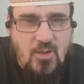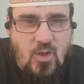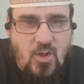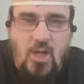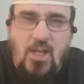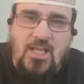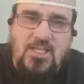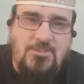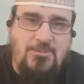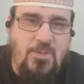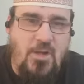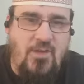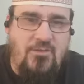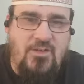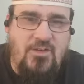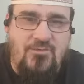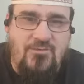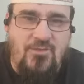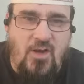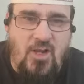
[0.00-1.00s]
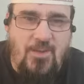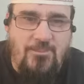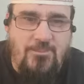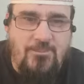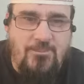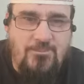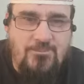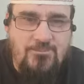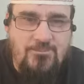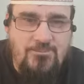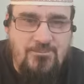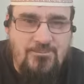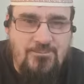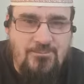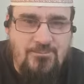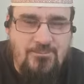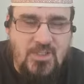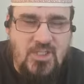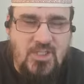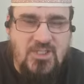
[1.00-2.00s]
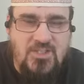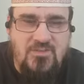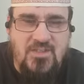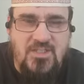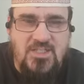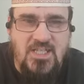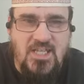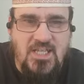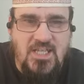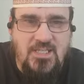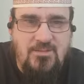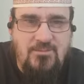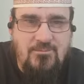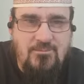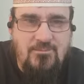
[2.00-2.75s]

That's perfectly fine because of the team.